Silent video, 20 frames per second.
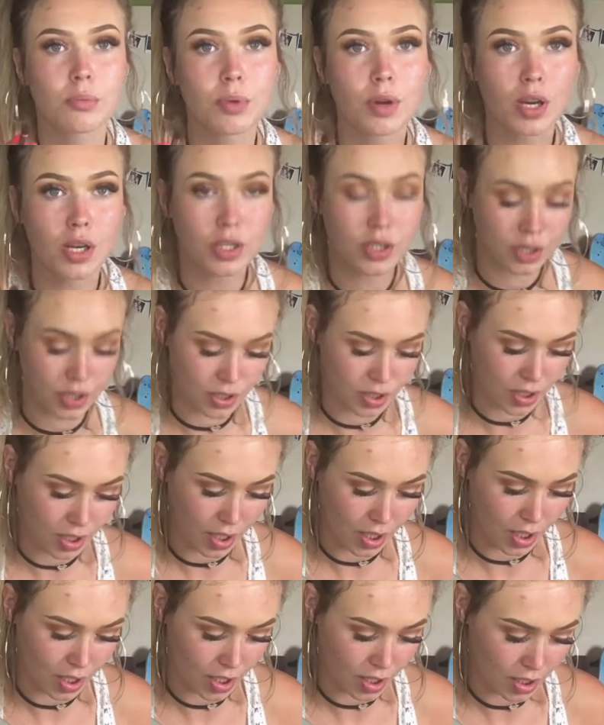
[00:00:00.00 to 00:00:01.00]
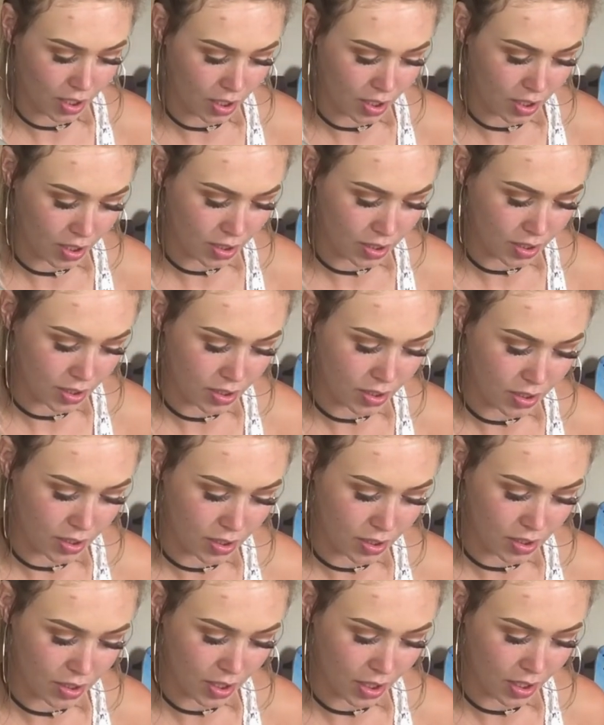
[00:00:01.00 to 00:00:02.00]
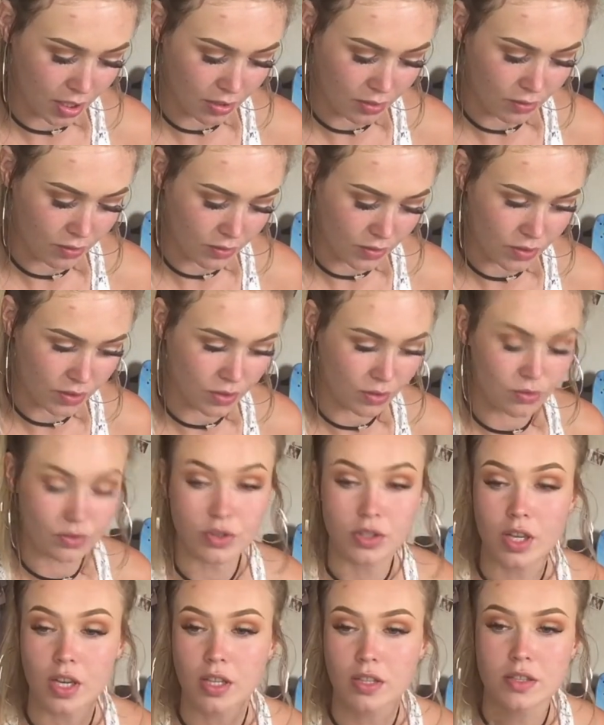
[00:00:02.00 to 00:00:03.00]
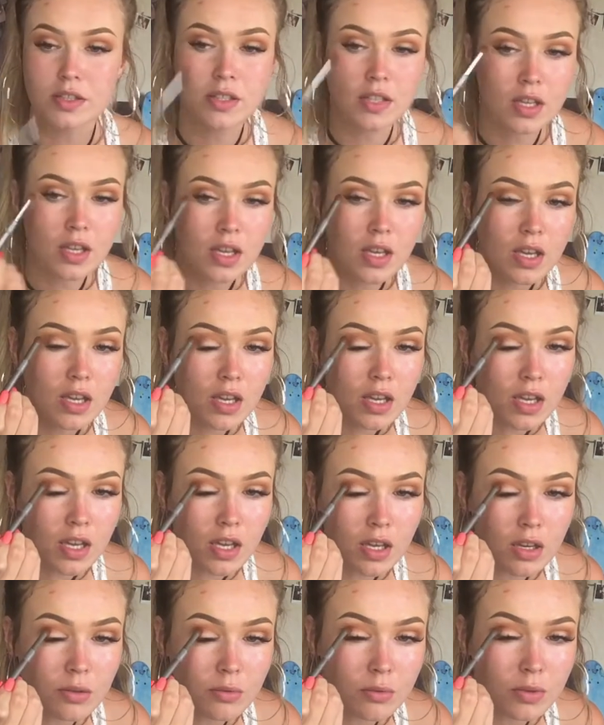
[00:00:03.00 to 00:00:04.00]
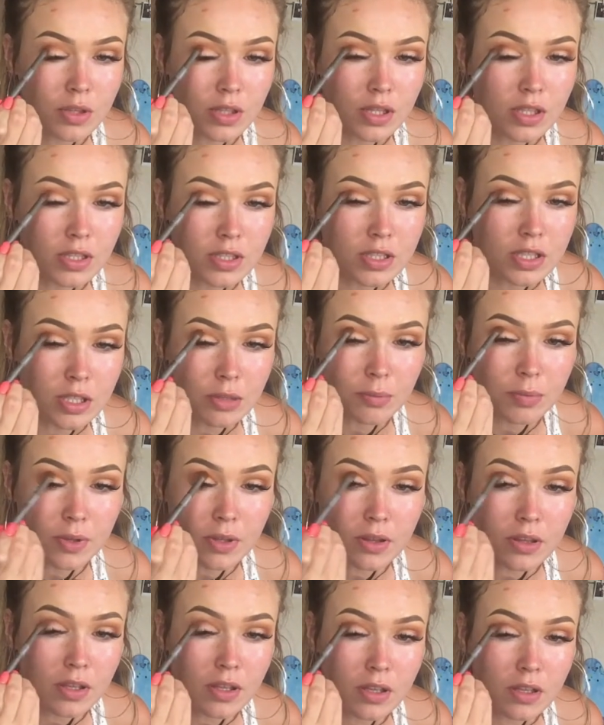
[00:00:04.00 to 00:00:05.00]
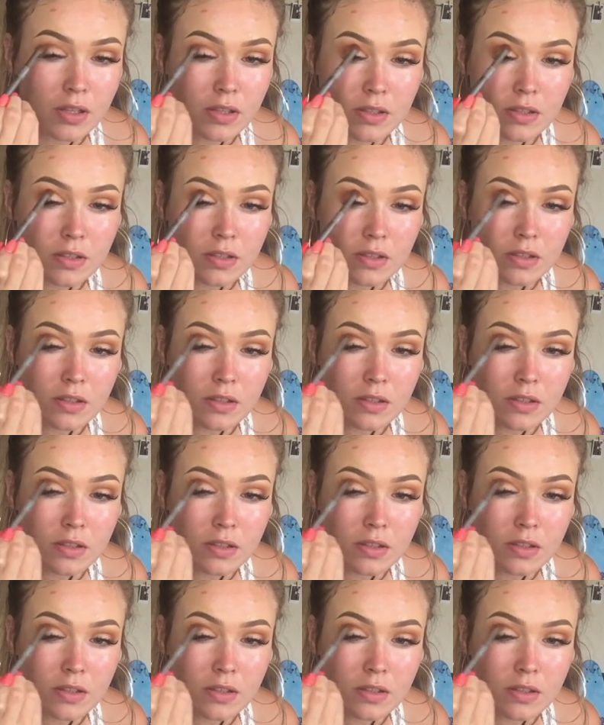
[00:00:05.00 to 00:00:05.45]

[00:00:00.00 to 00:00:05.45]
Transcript: brush and take those two shades and really deepen this.